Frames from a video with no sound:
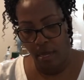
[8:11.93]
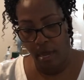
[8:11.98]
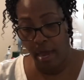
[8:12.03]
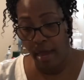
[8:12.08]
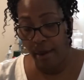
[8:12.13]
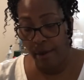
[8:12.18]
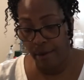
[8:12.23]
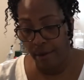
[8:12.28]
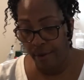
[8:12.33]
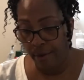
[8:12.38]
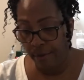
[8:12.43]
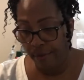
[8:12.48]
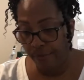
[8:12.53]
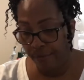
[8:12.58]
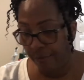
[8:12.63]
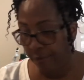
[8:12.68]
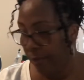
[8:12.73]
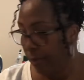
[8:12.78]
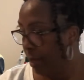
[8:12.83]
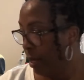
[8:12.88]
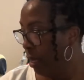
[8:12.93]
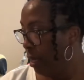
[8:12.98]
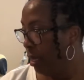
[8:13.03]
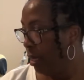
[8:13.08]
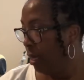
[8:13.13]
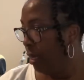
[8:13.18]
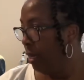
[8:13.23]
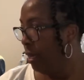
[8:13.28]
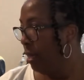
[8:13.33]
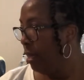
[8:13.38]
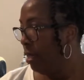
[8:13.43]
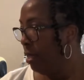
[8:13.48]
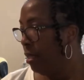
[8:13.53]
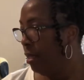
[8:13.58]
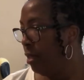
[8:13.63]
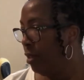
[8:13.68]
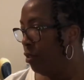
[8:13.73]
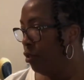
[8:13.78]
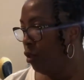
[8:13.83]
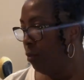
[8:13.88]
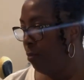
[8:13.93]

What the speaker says: don't know. These are